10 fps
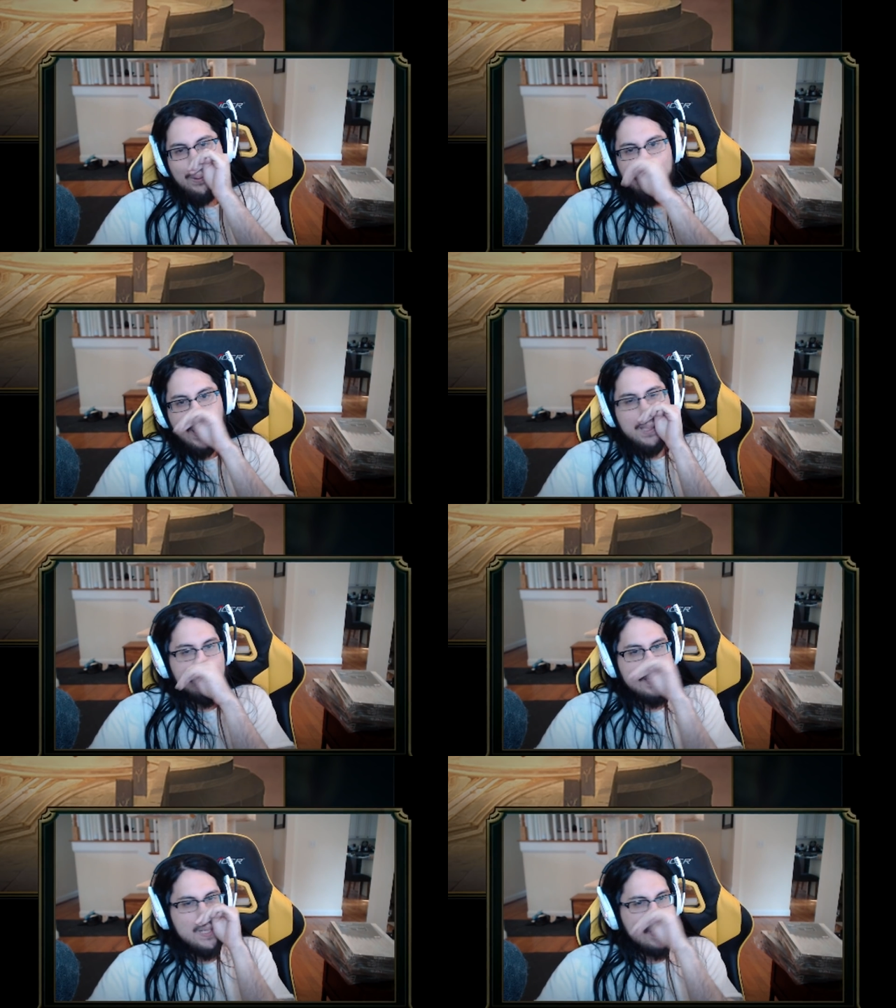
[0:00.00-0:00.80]
Tell this
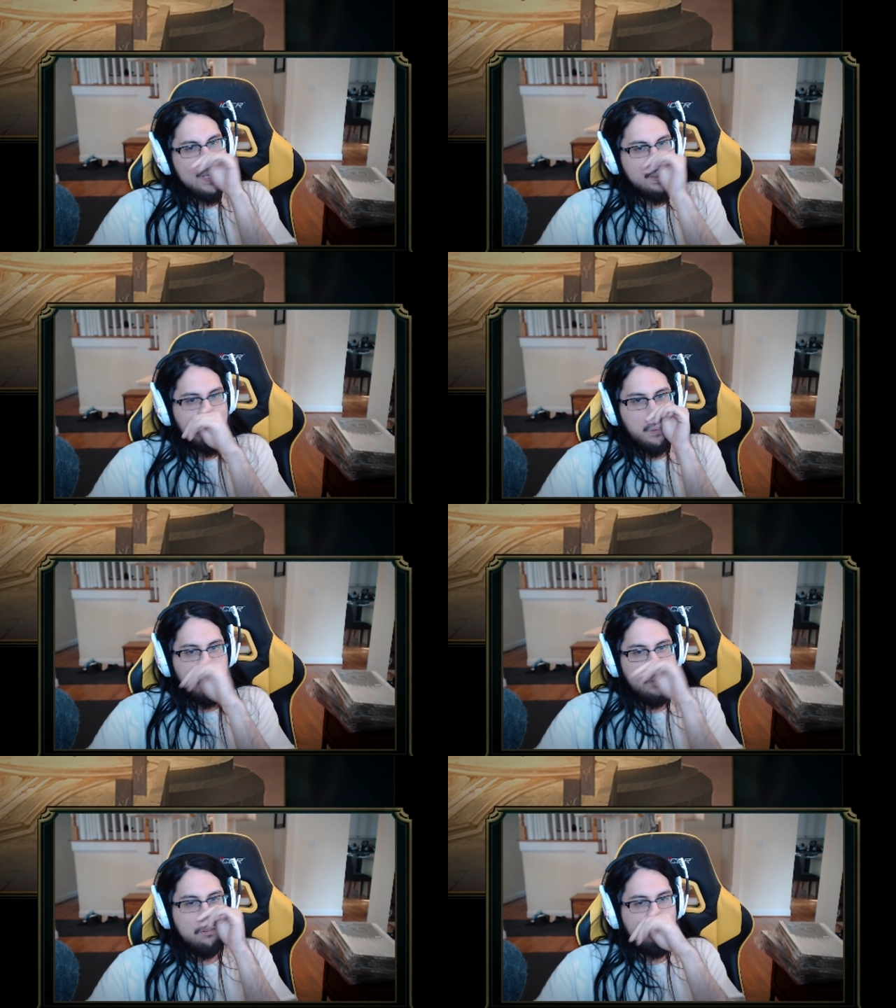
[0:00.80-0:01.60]
idiot, who
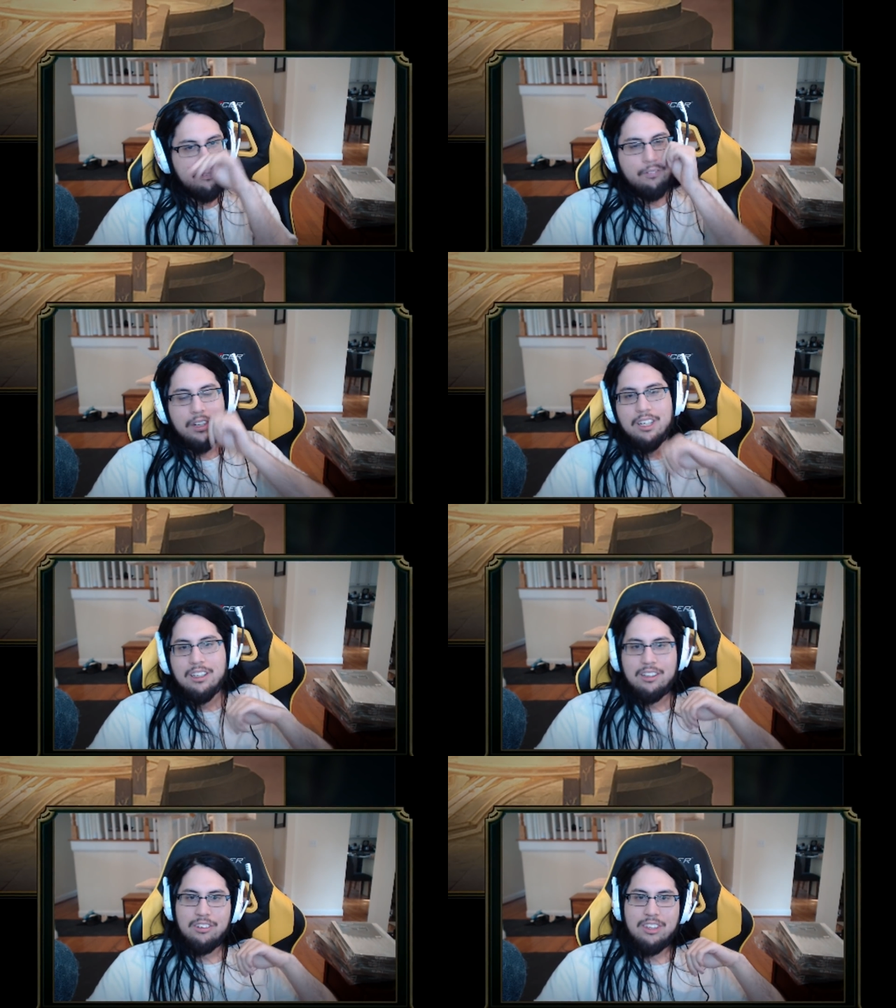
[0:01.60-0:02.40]
the fuck are you
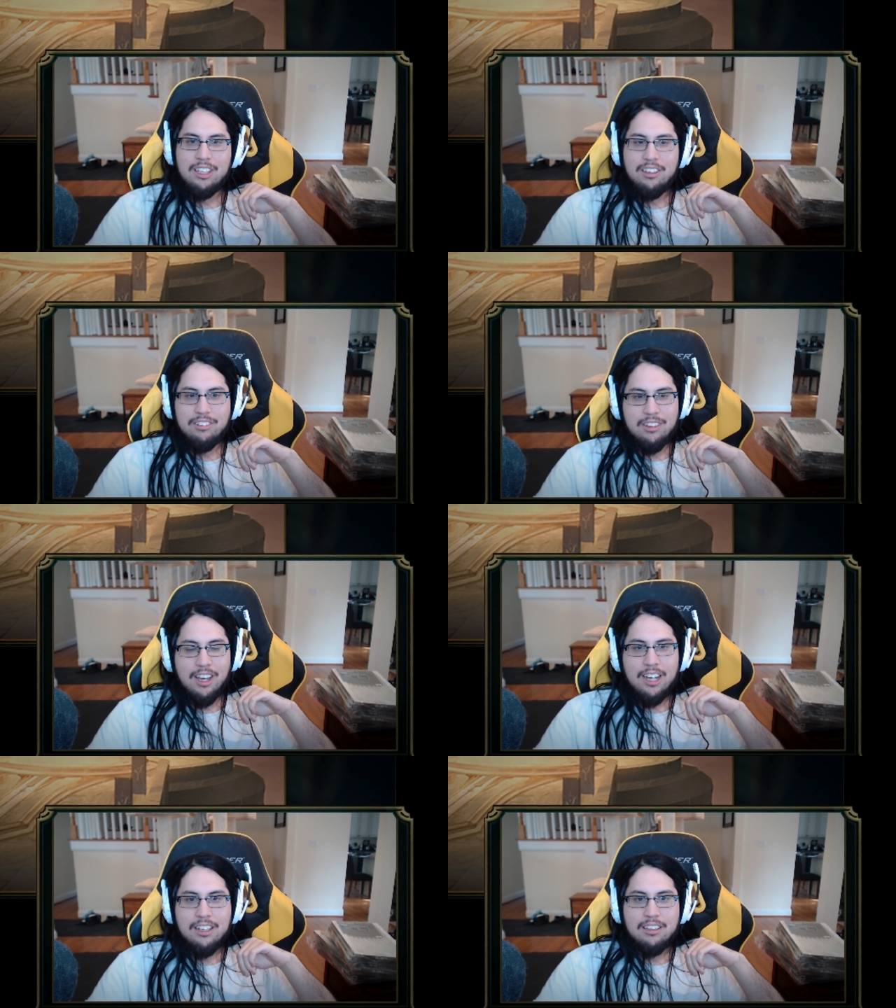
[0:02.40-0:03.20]
think you
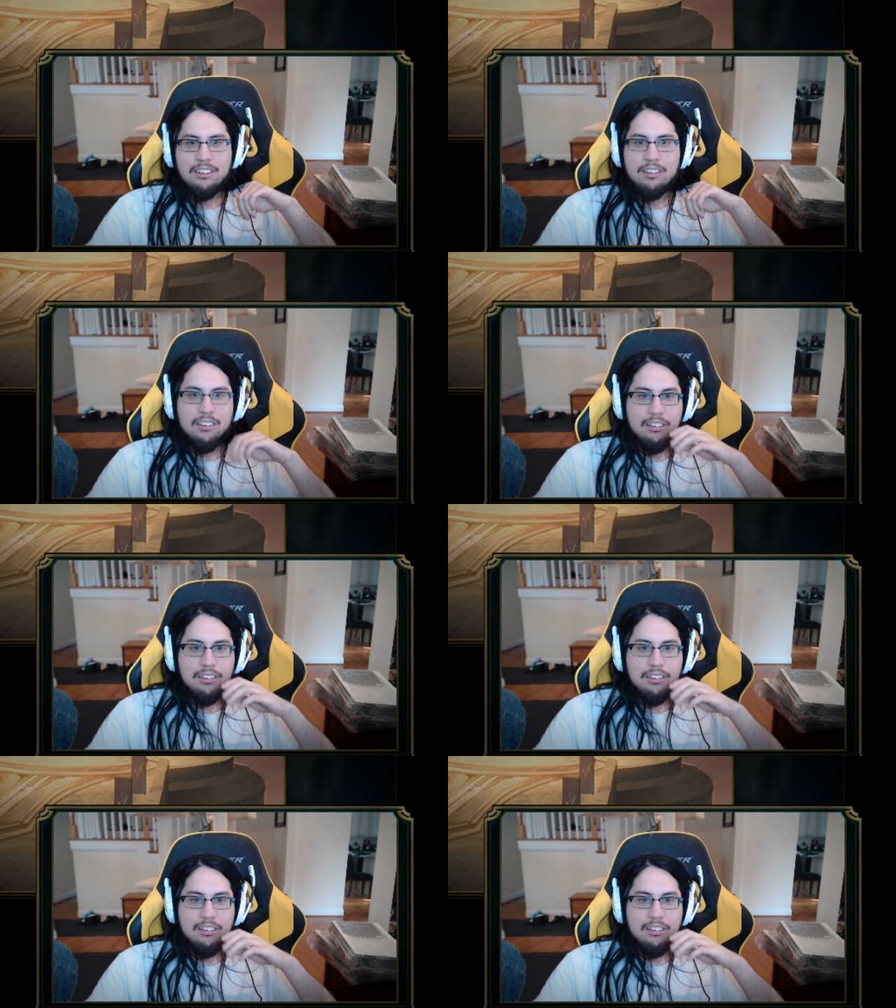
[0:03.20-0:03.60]
talking to?